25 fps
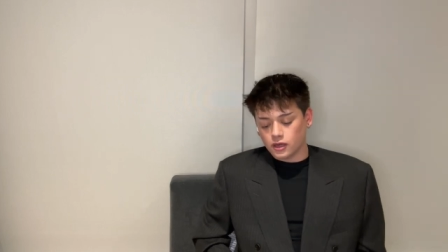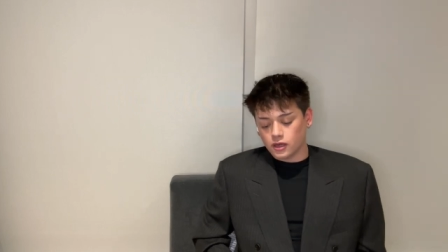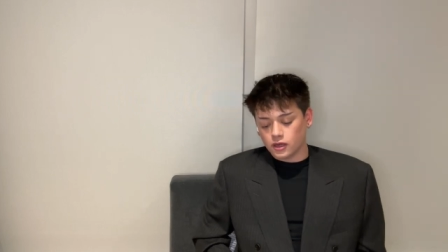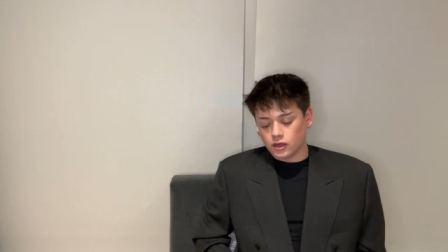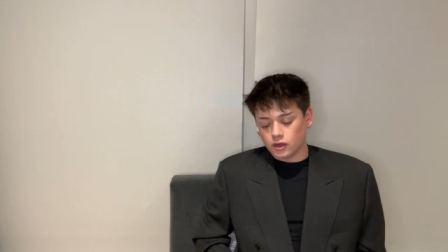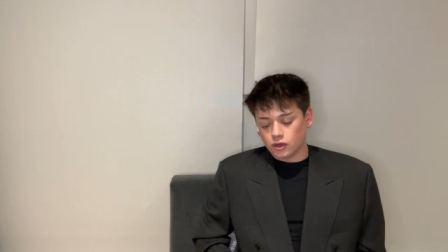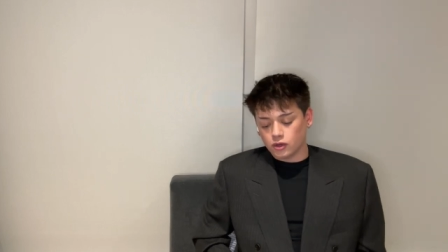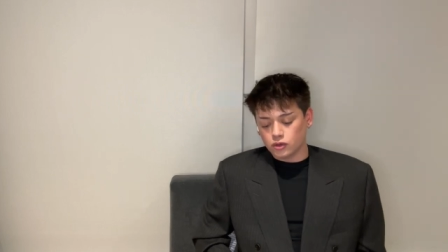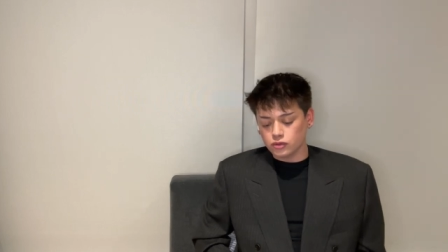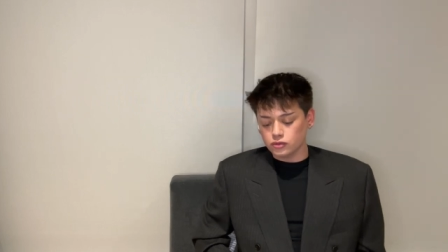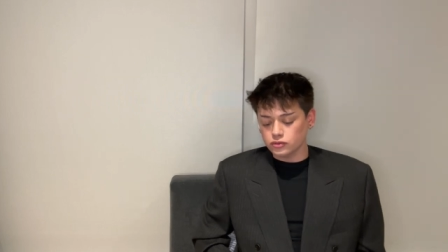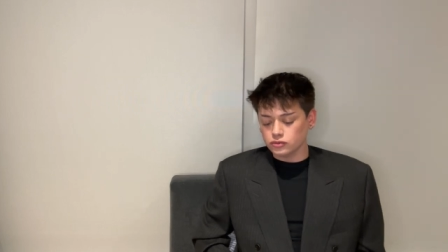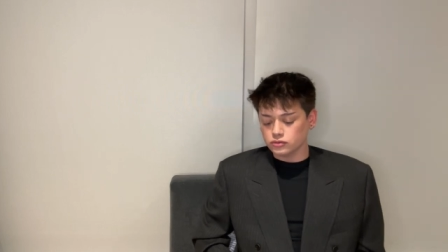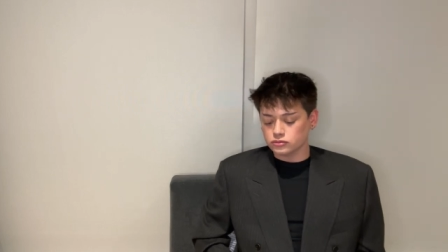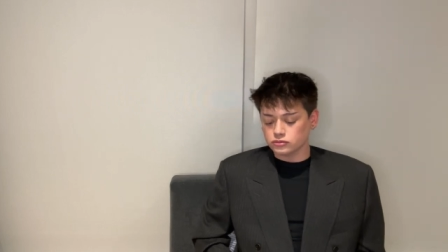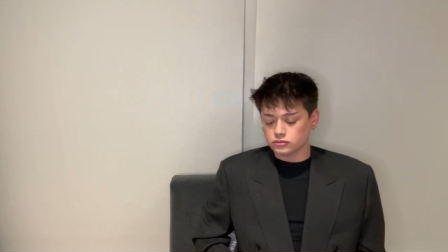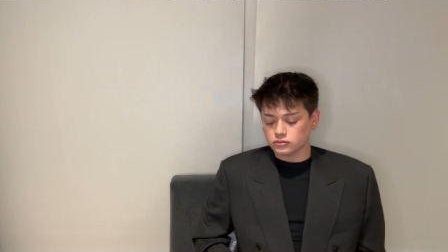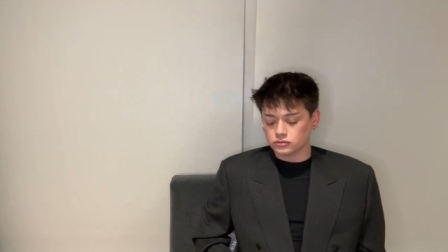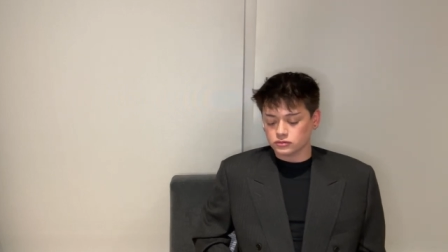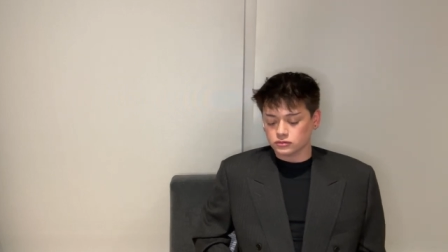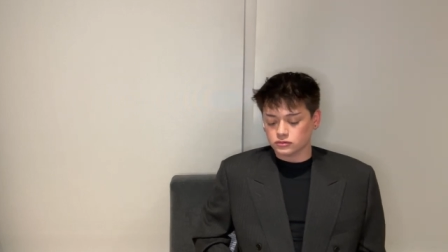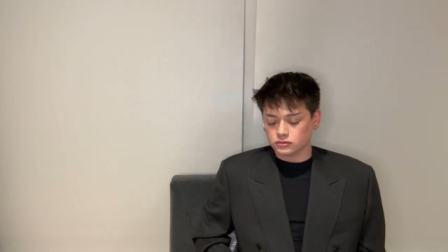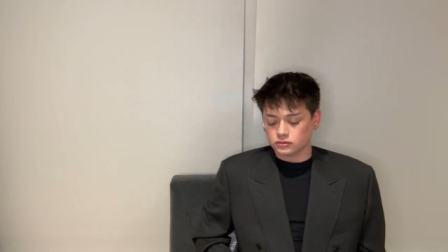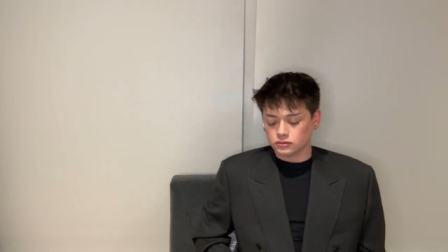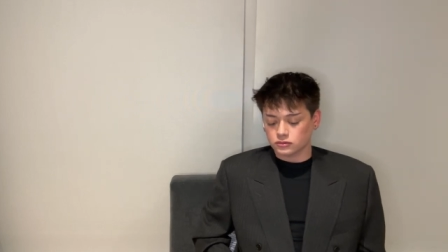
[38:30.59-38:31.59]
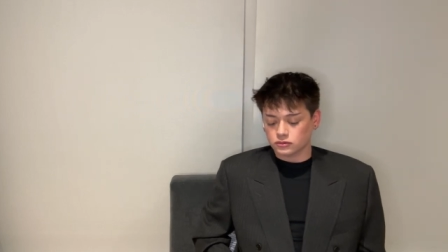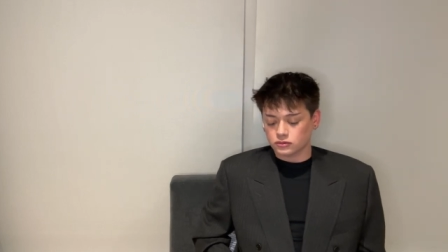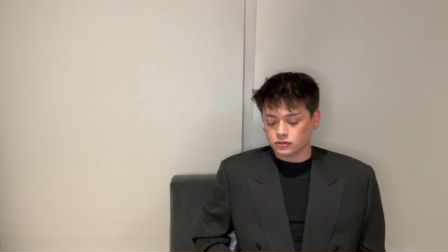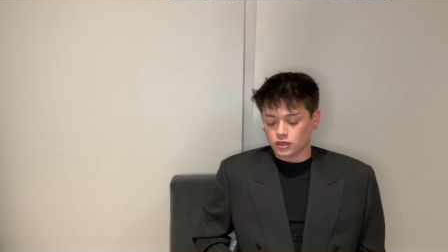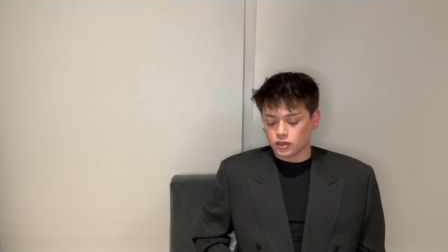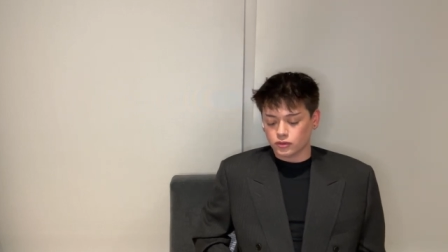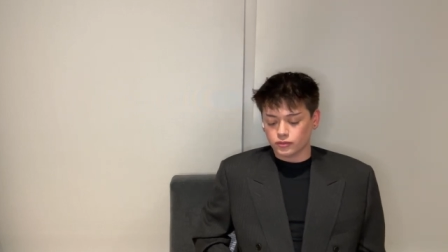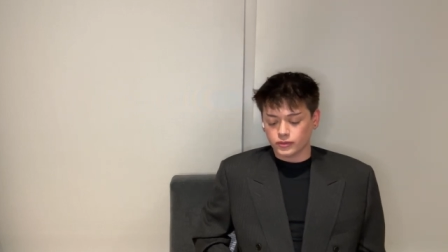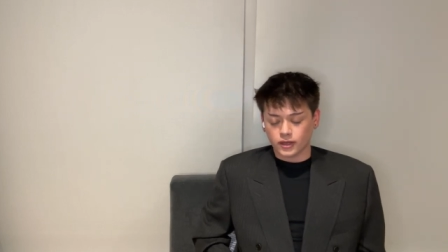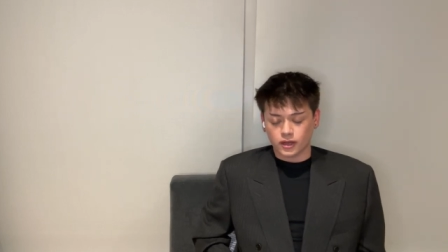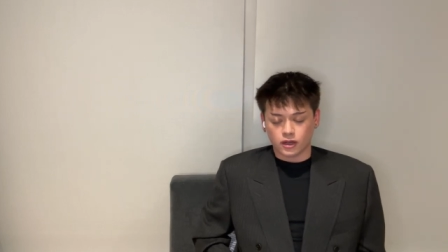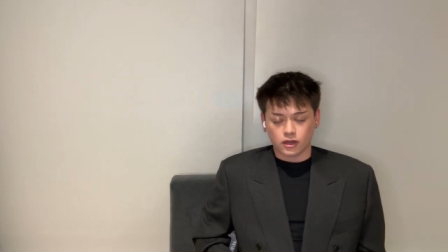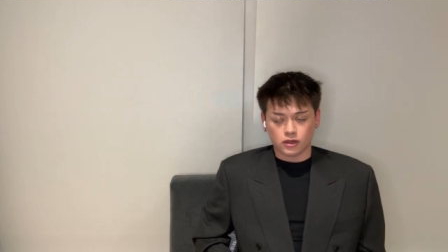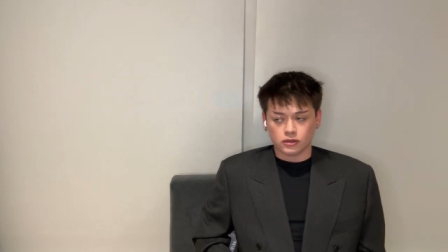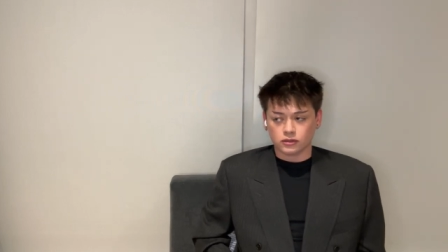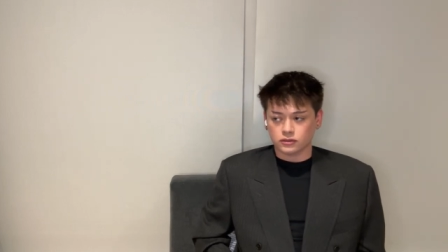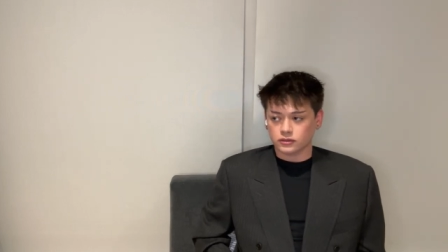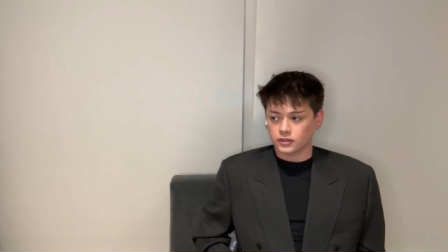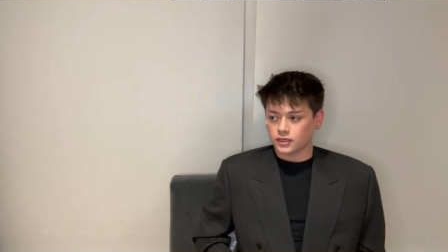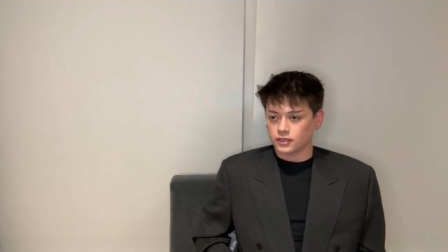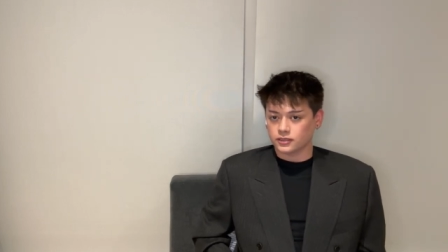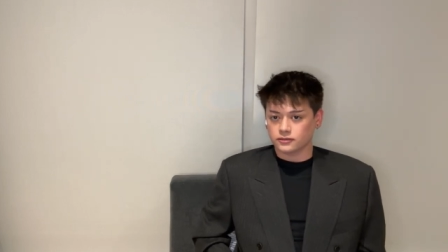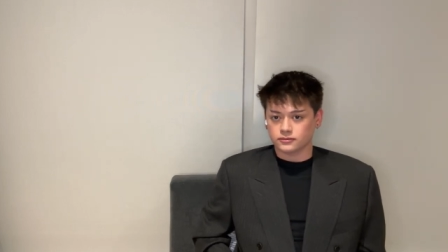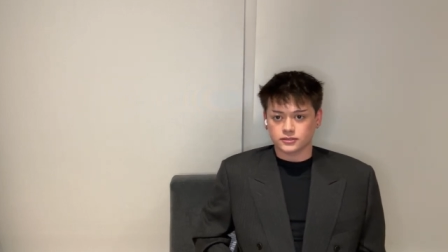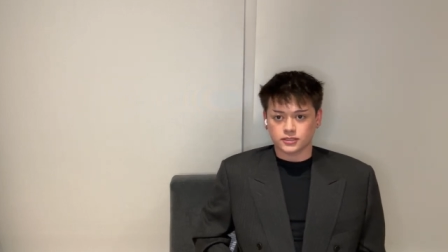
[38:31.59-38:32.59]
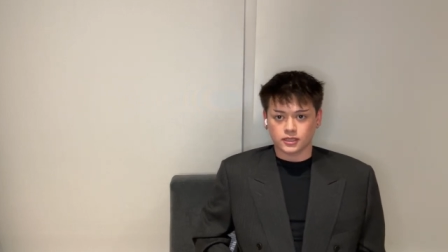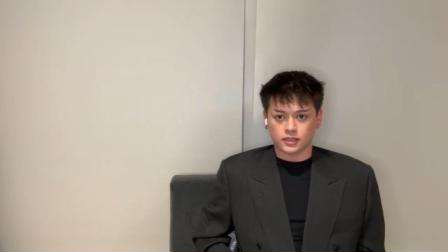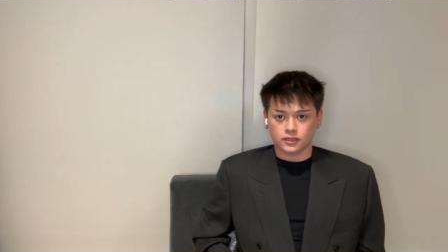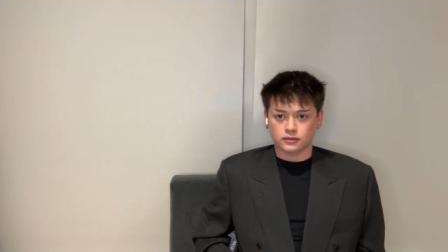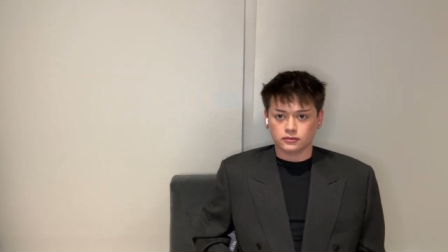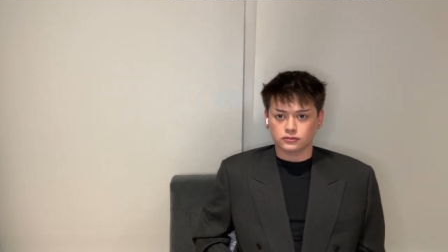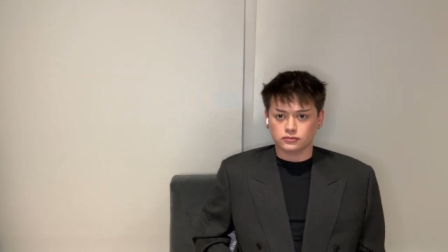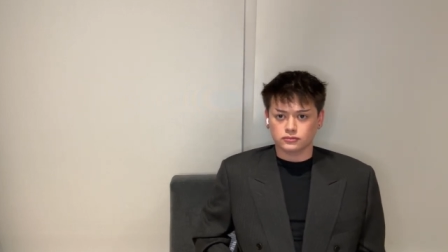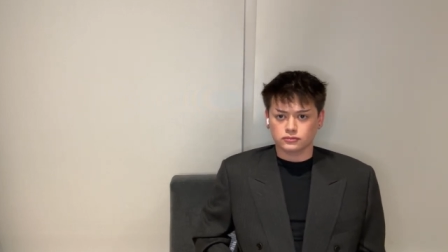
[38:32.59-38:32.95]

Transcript: Who's, are we all that upset?